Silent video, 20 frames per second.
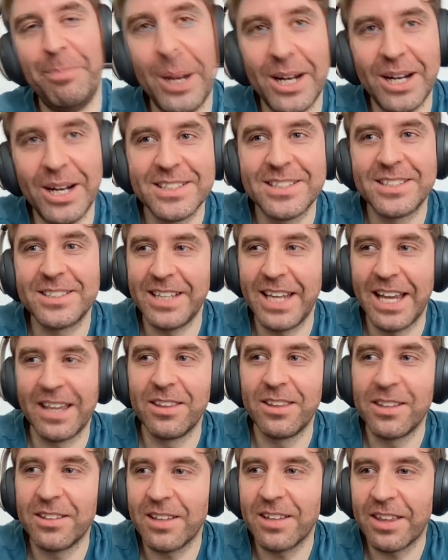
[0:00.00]
But
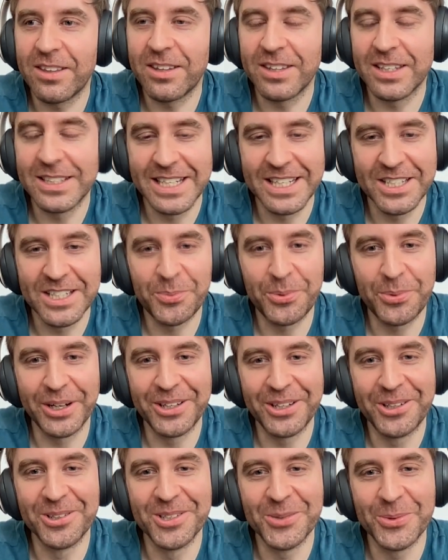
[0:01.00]
yeah, I think they taste
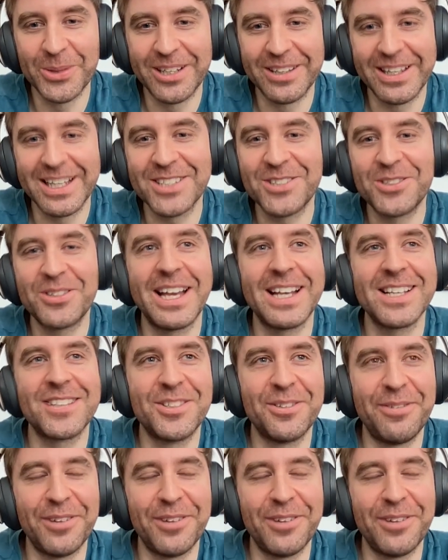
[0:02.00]
pretty good as well. That's